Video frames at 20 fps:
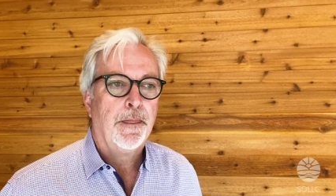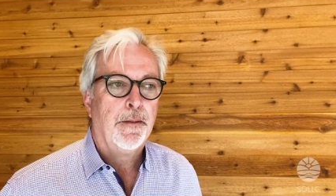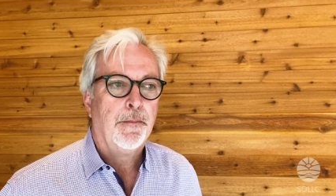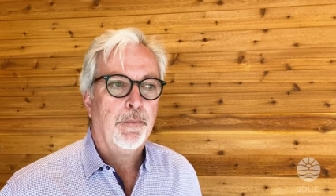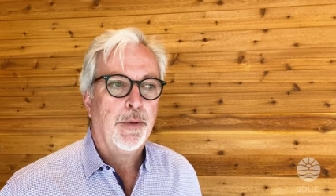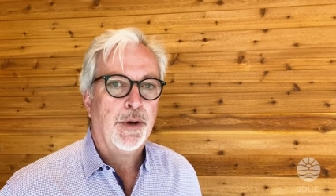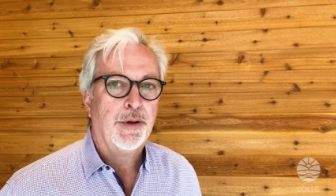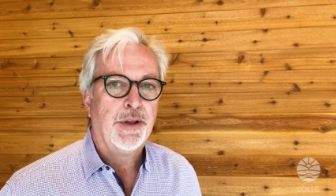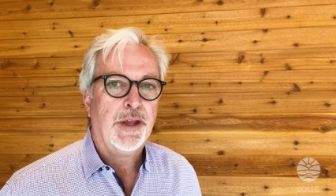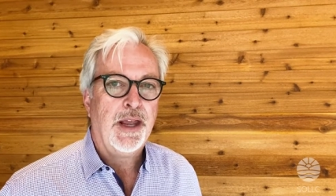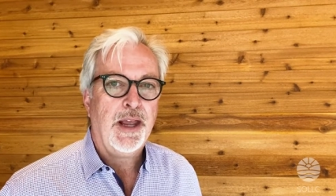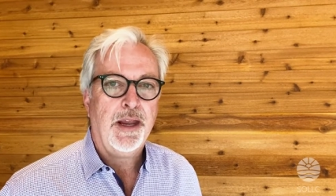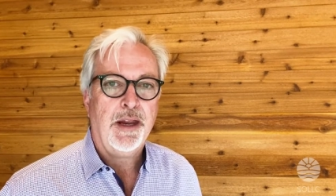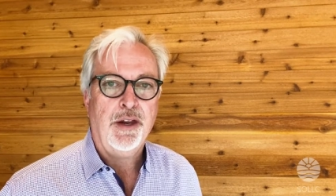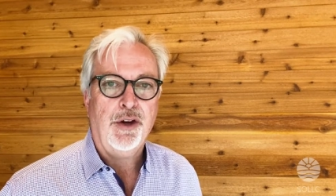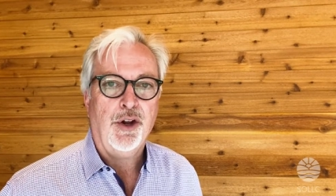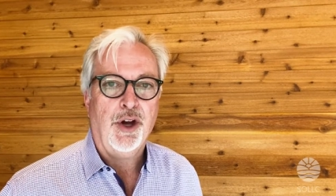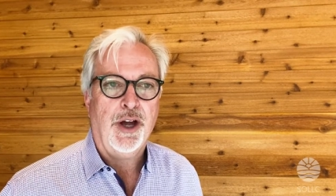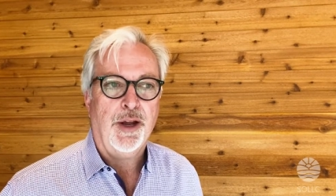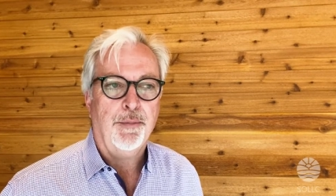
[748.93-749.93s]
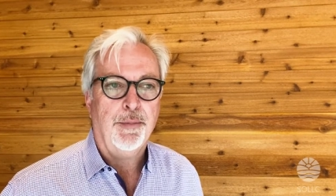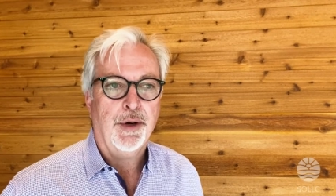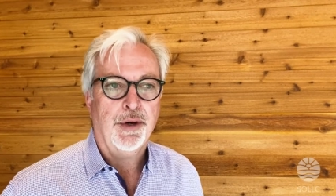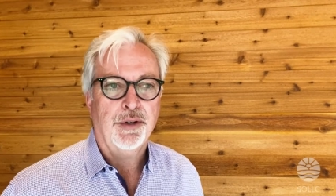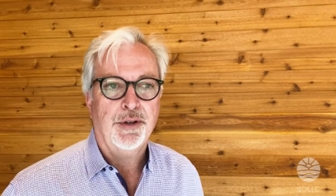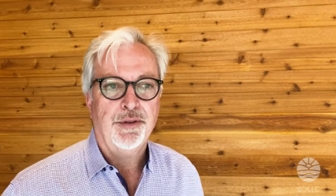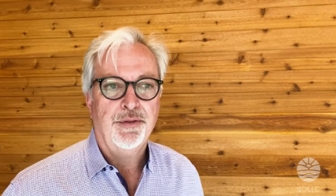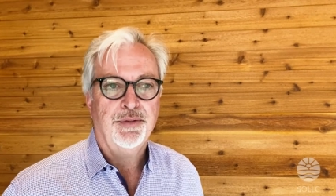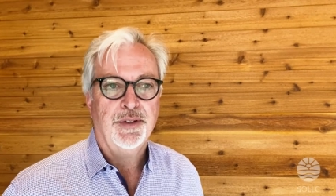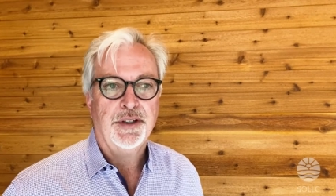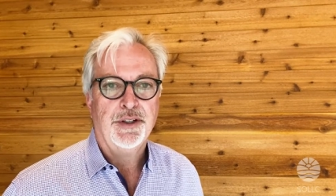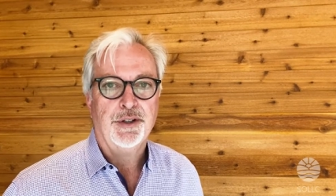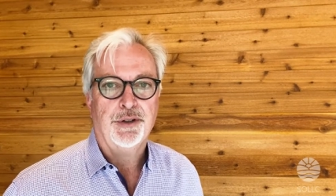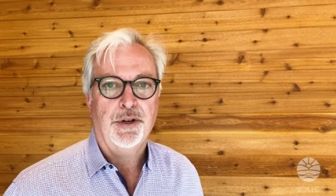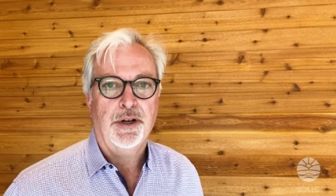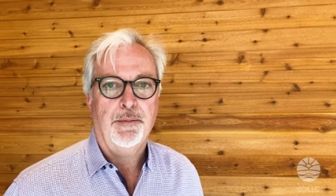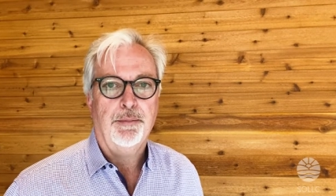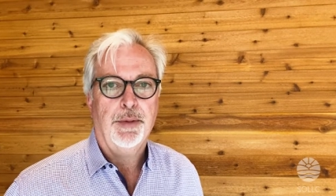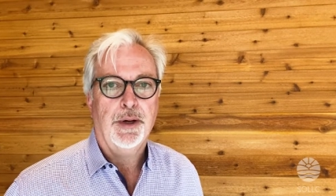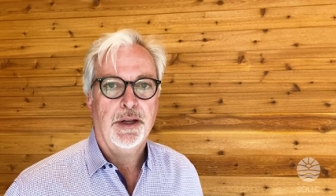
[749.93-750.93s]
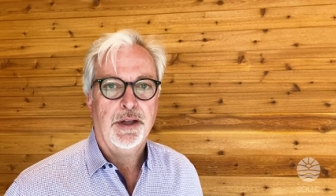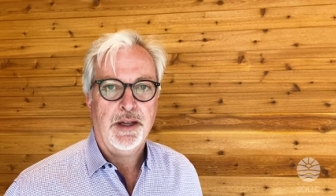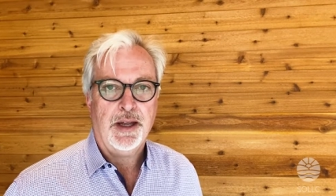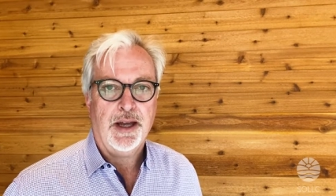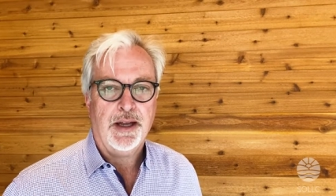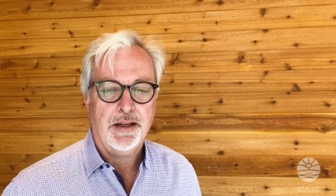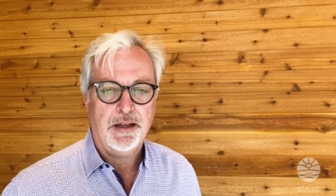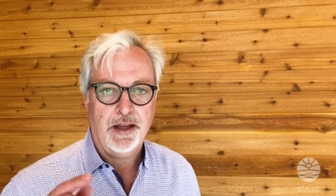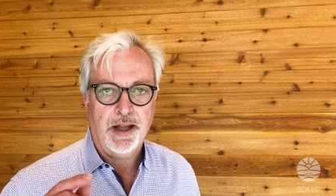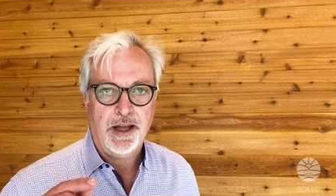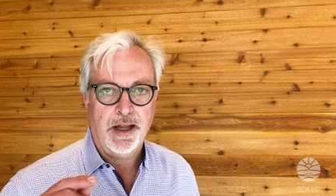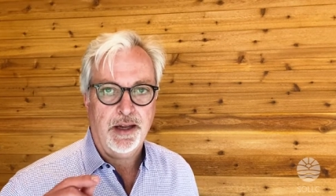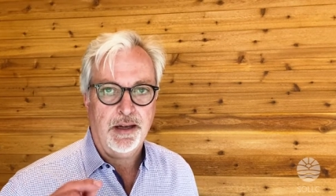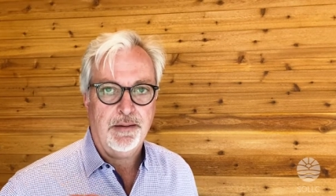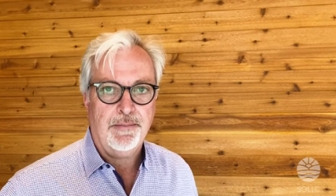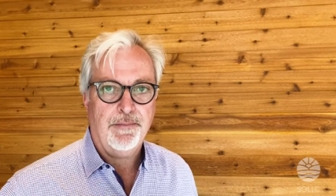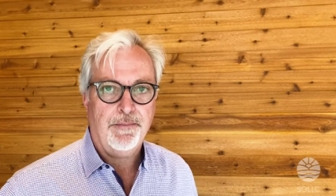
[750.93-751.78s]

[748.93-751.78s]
Barely hanging on, barely flickering, but yet light.